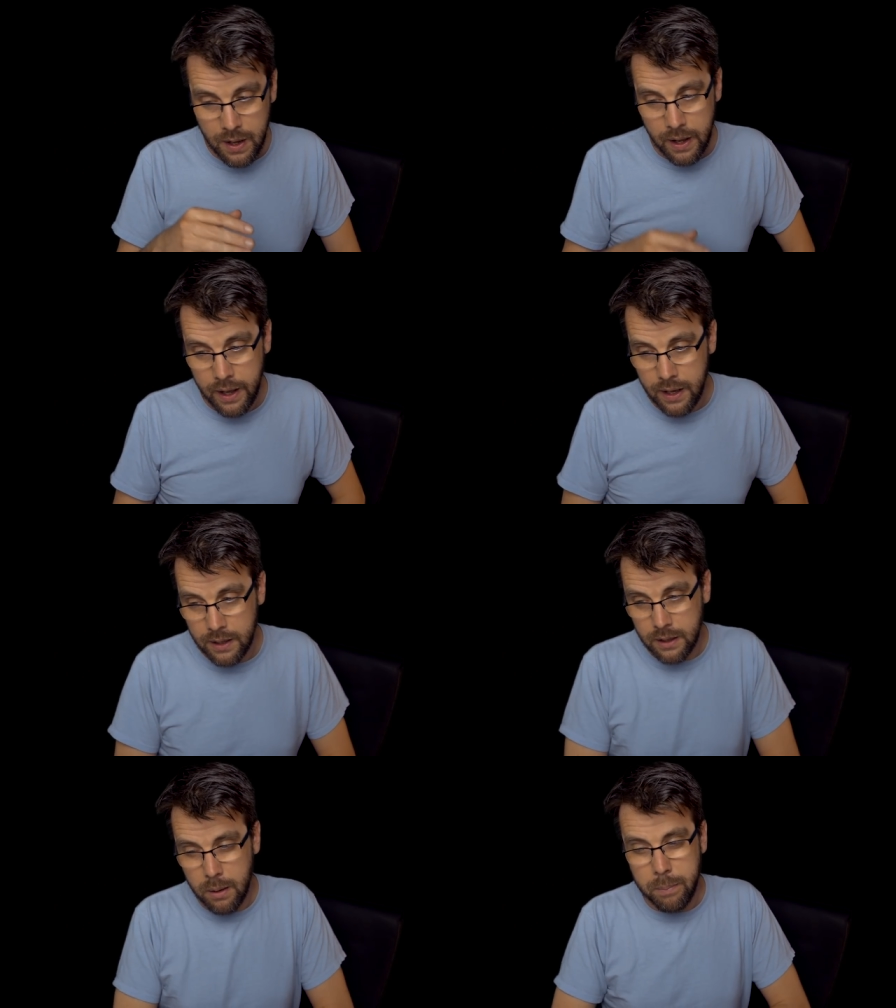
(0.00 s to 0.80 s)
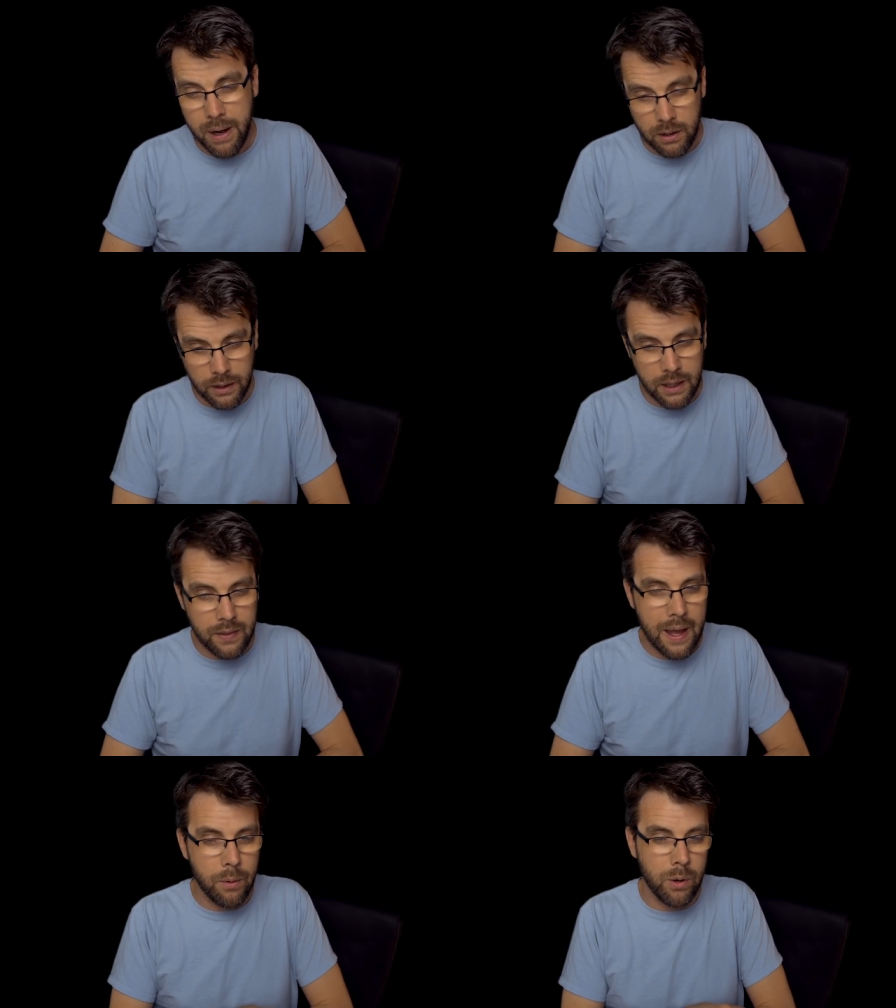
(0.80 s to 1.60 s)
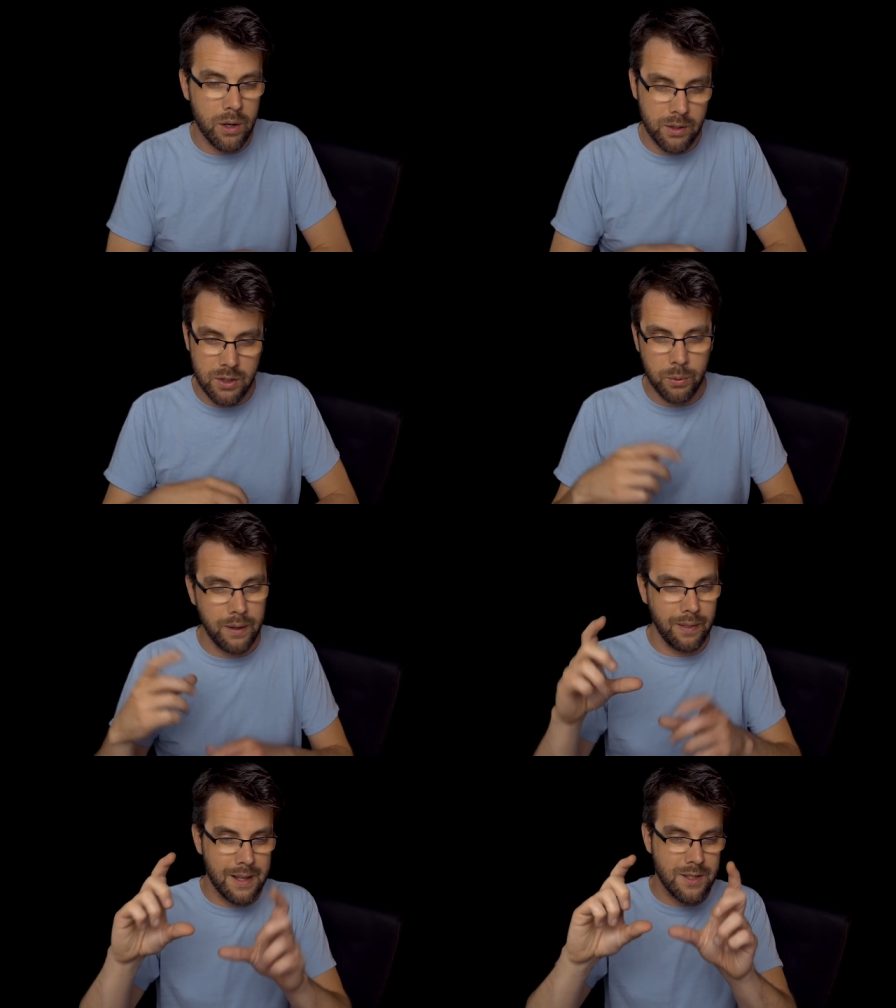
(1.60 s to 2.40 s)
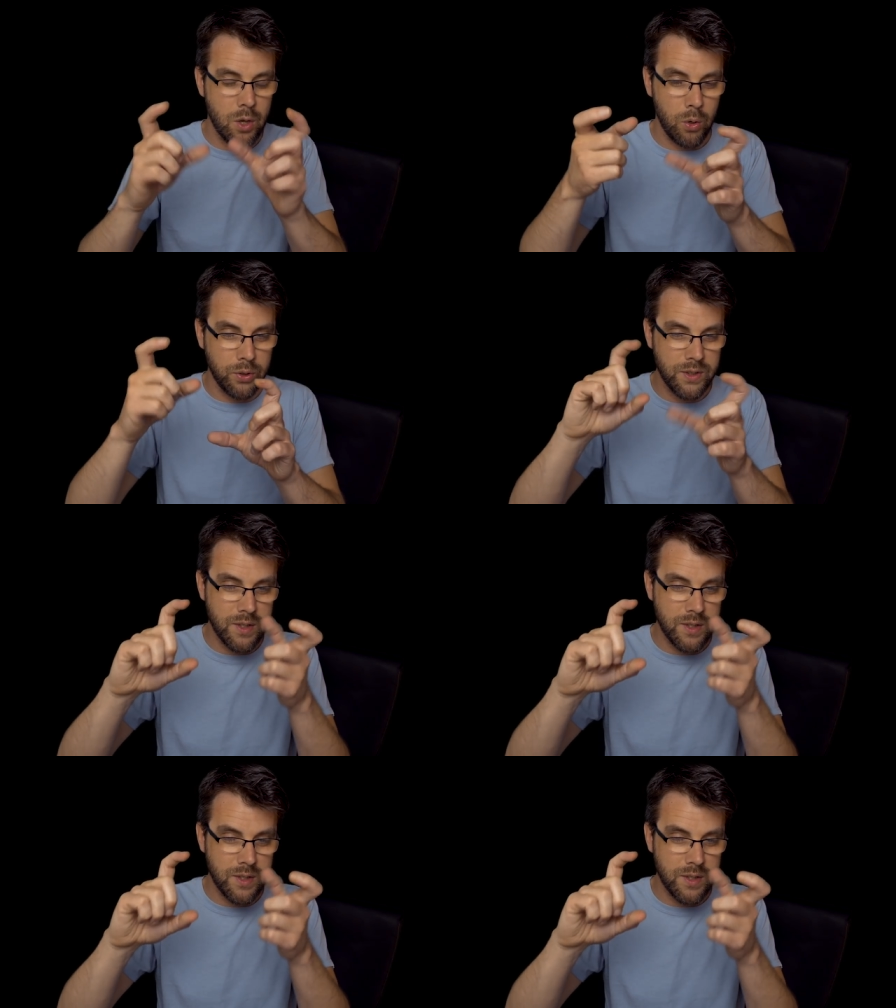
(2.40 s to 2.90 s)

And apparently they were doing this whole